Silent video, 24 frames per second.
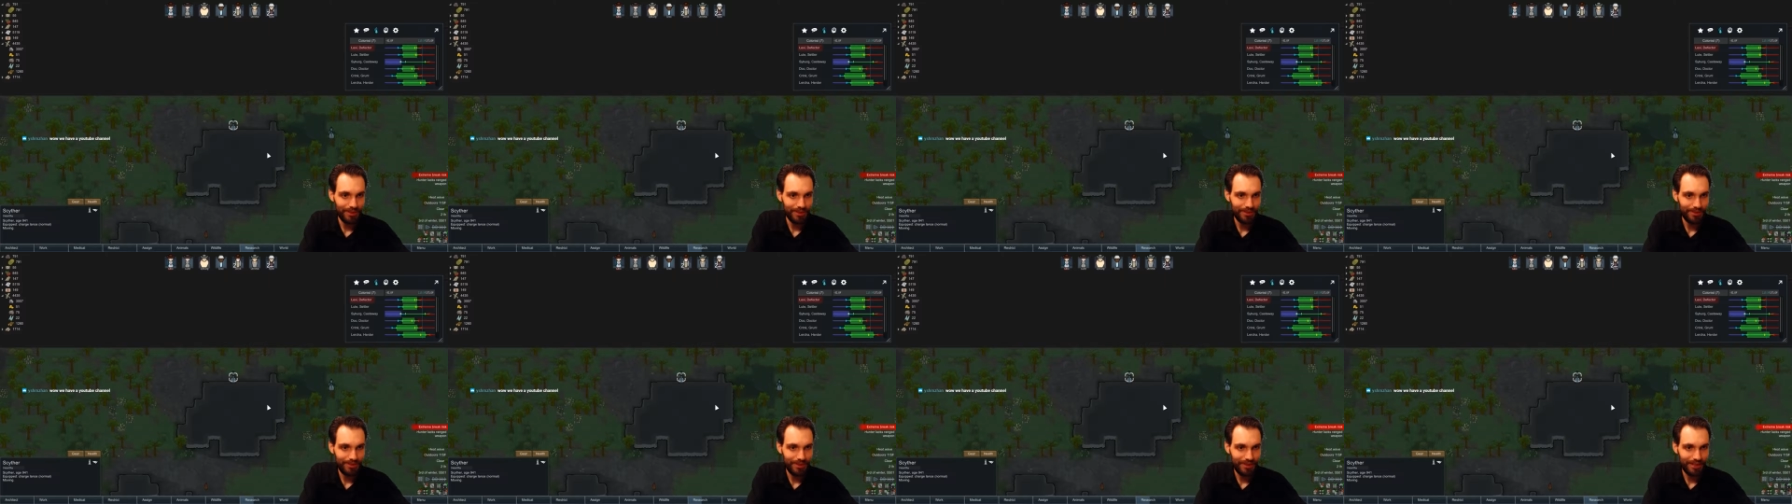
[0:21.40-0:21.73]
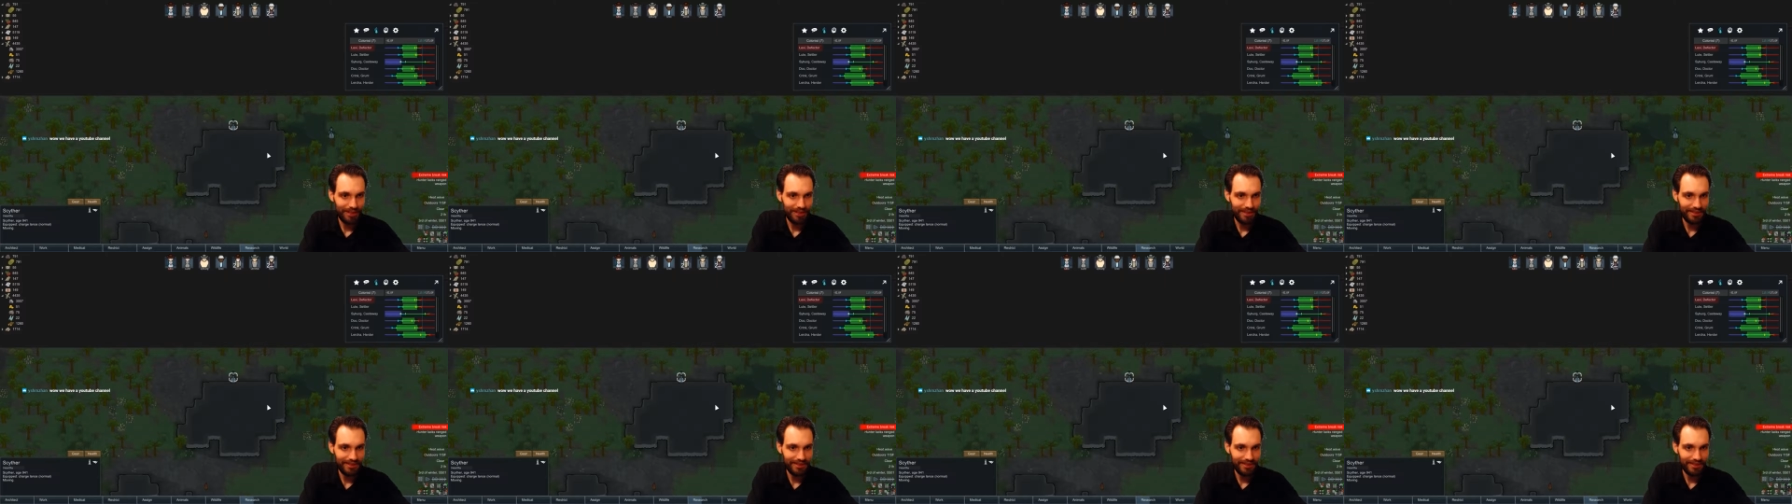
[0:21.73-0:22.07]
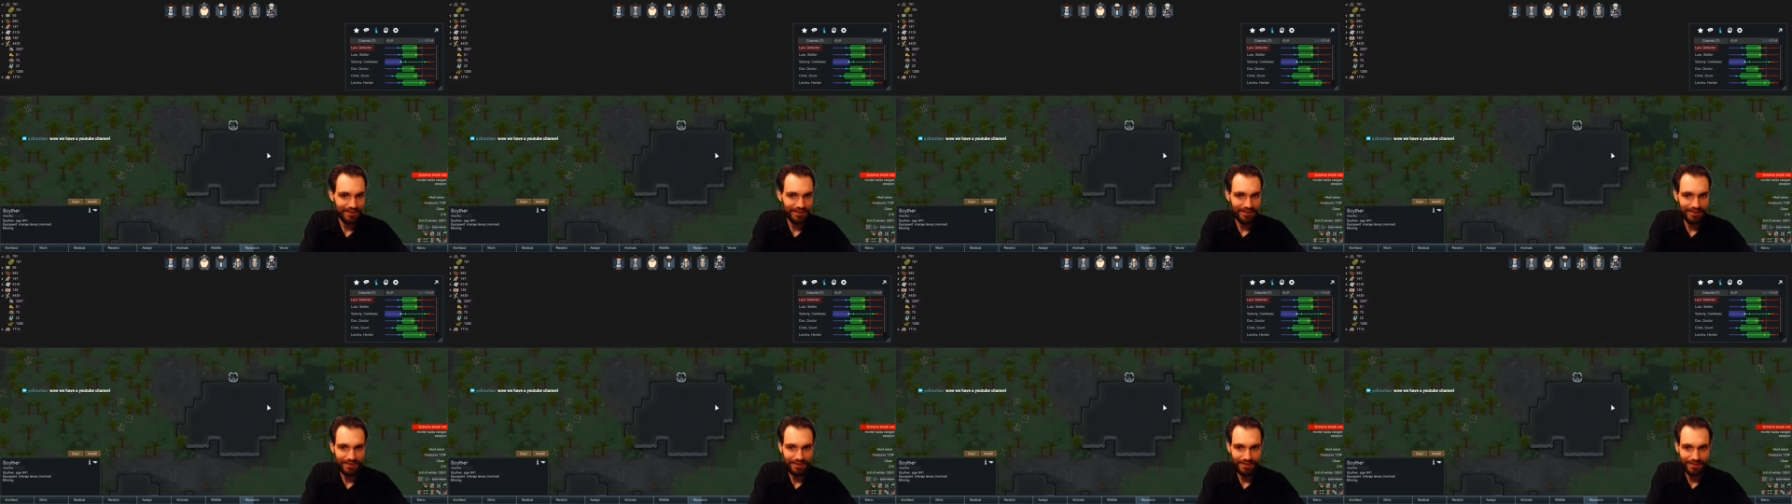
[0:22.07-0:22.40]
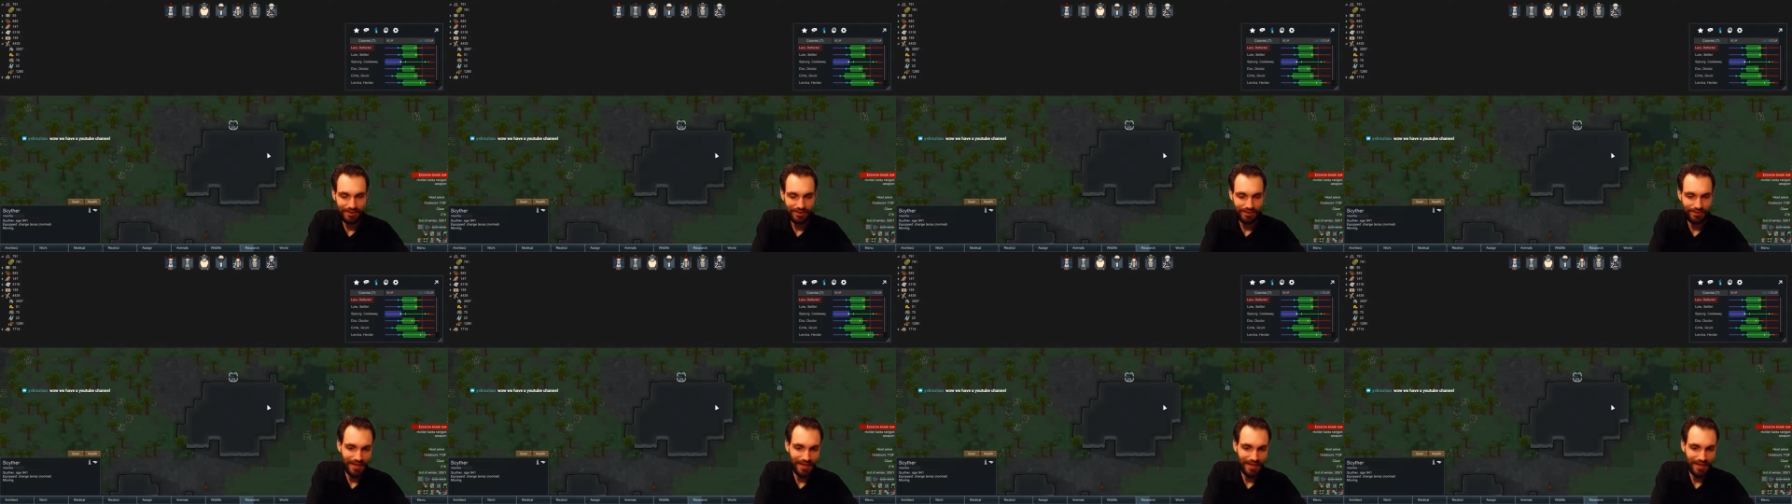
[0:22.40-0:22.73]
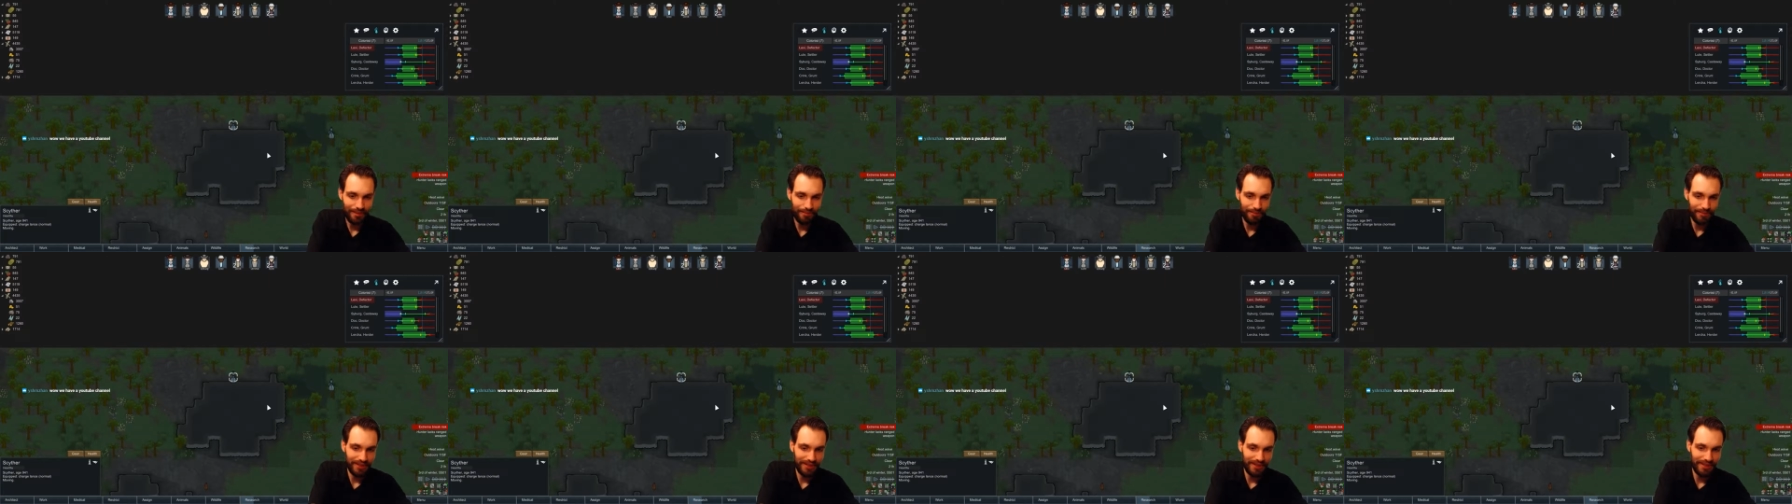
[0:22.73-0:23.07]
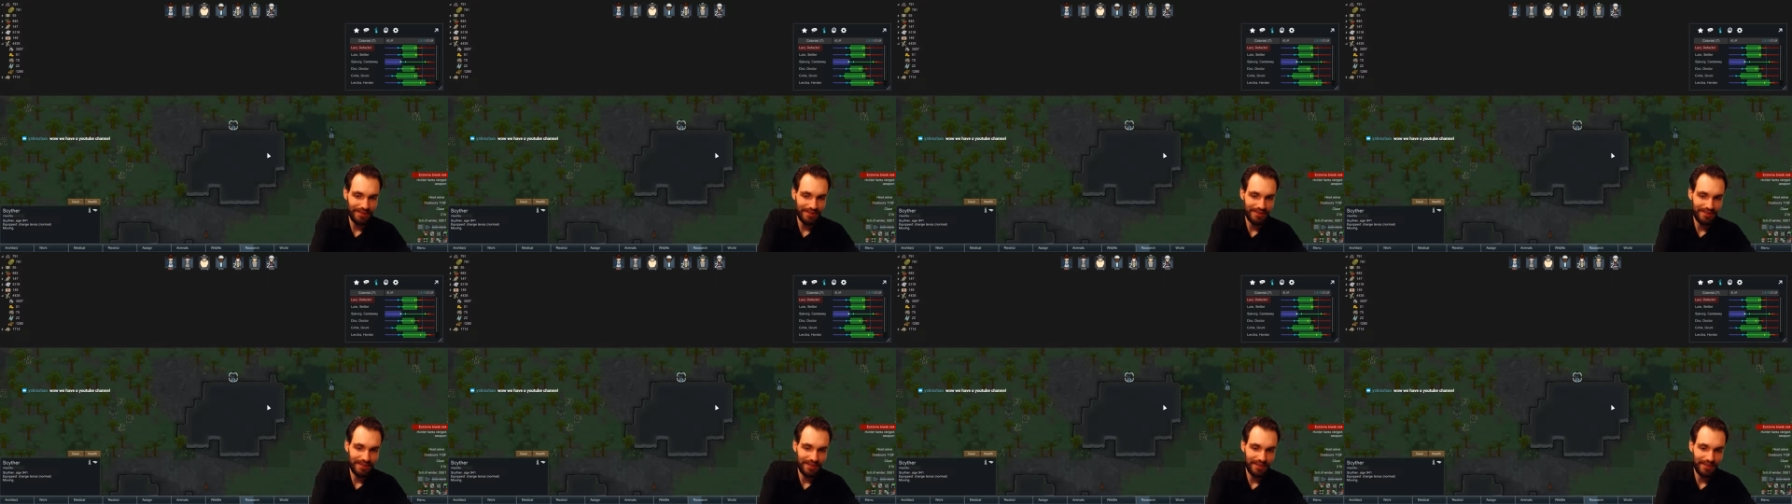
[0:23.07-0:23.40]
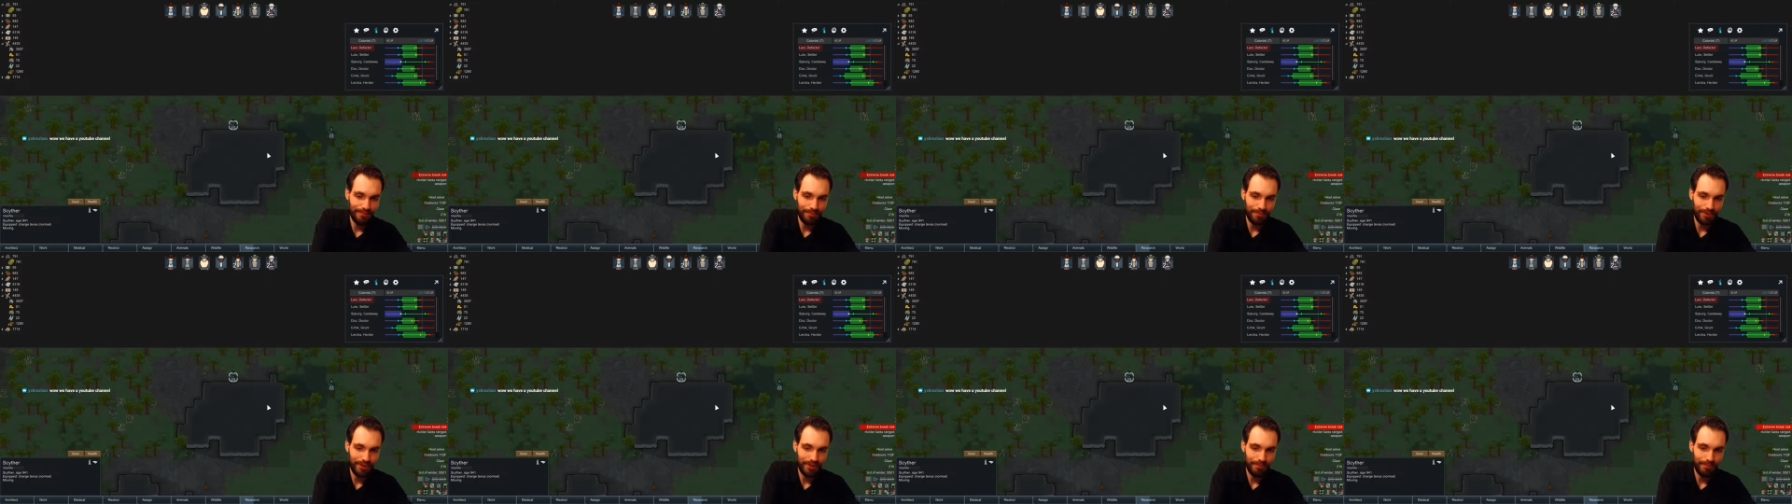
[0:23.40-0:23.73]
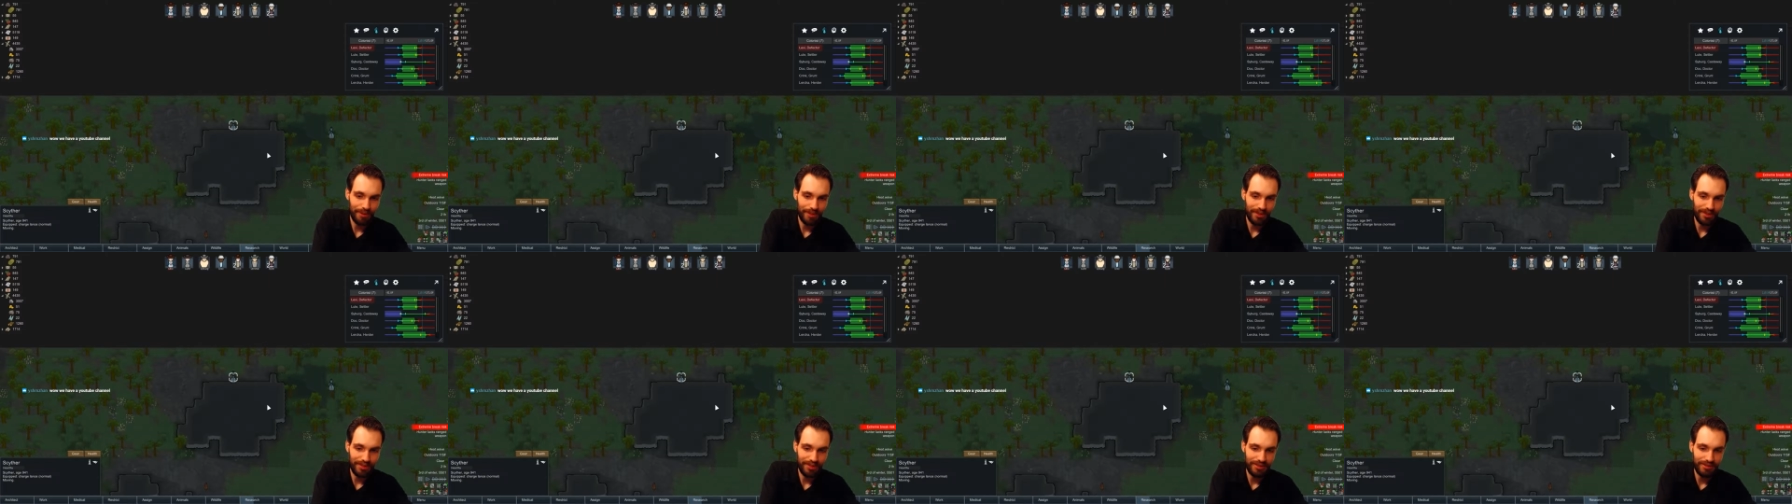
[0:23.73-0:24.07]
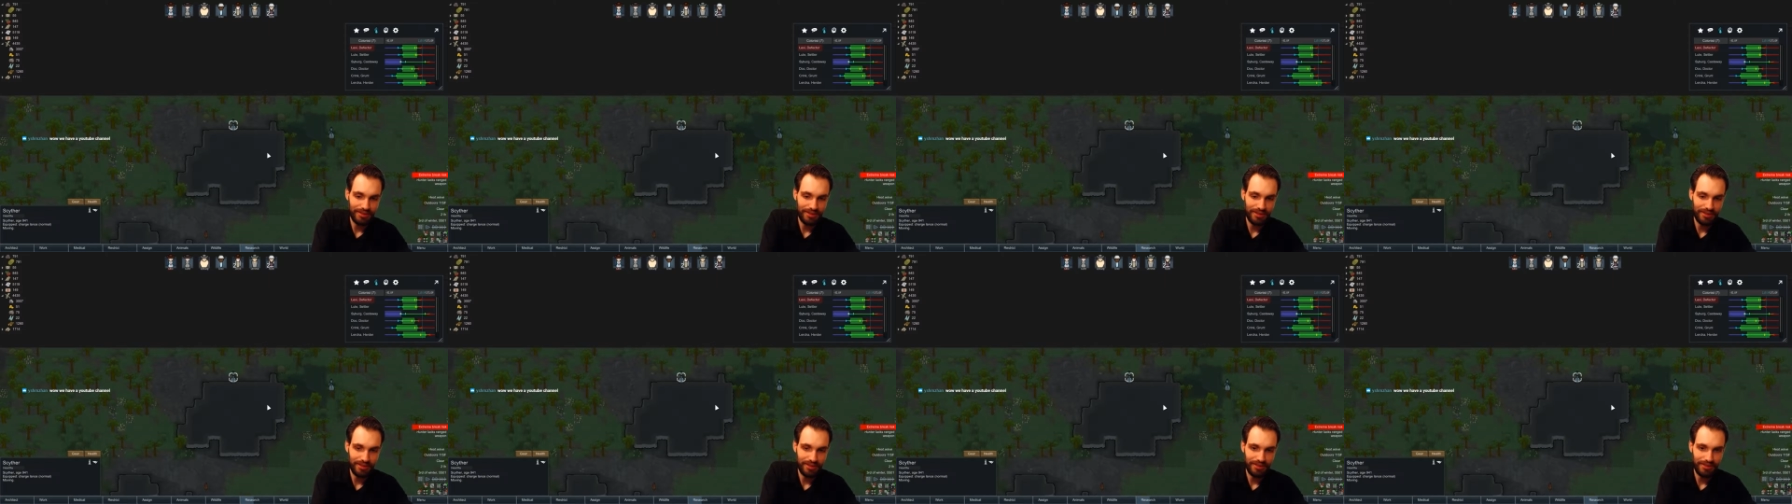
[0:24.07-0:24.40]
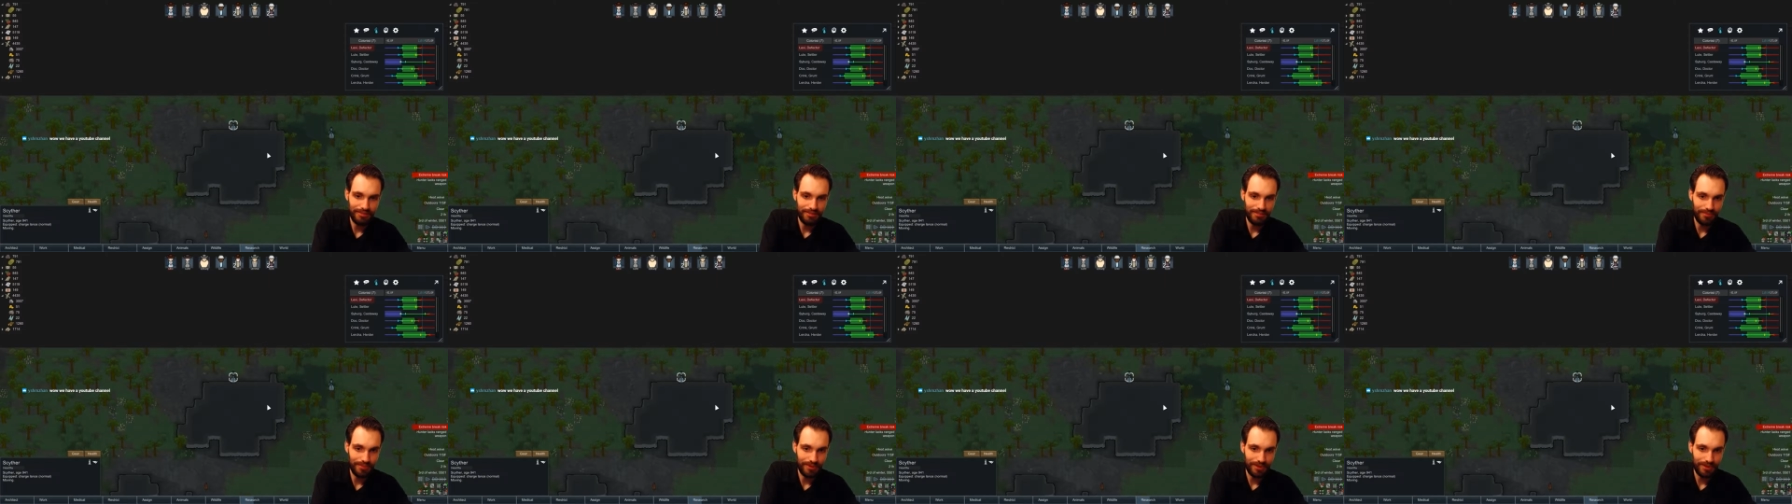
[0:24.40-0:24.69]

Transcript: trying to grab these and put them on YouTube.